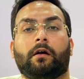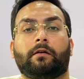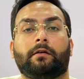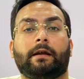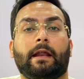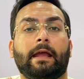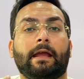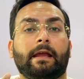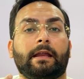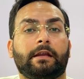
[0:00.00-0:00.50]

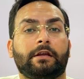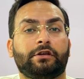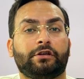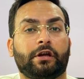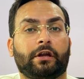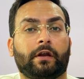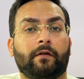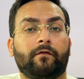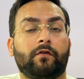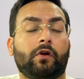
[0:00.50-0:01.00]
take
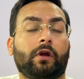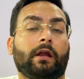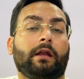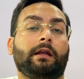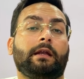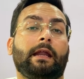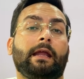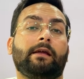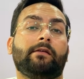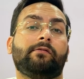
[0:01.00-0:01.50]
initiative. You
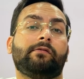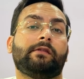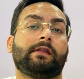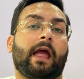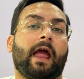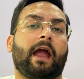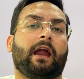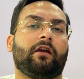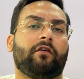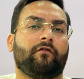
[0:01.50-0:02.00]
can take
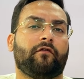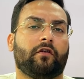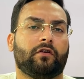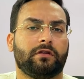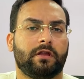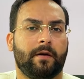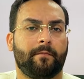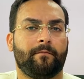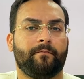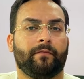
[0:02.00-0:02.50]
stand
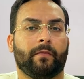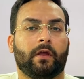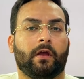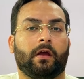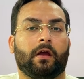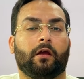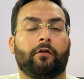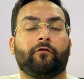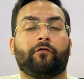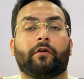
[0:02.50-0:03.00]
for them
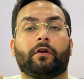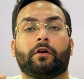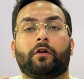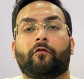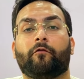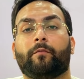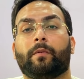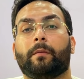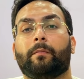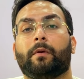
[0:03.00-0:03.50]
in front
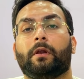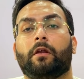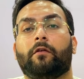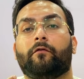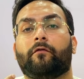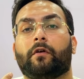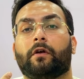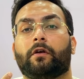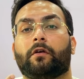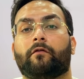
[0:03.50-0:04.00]
of people,
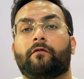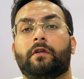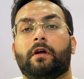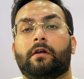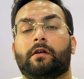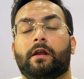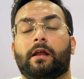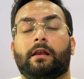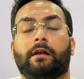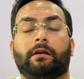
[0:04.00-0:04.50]
in front of
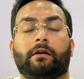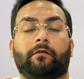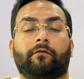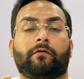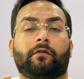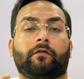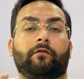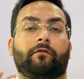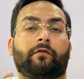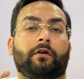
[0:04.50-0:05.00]
their
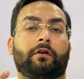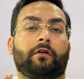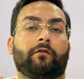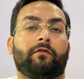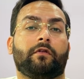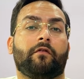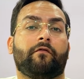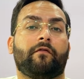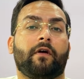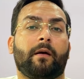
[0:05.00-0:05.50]
relatives, in front of
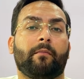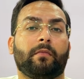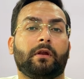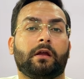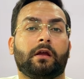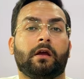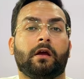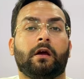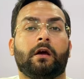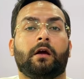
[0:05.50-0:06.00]
their family.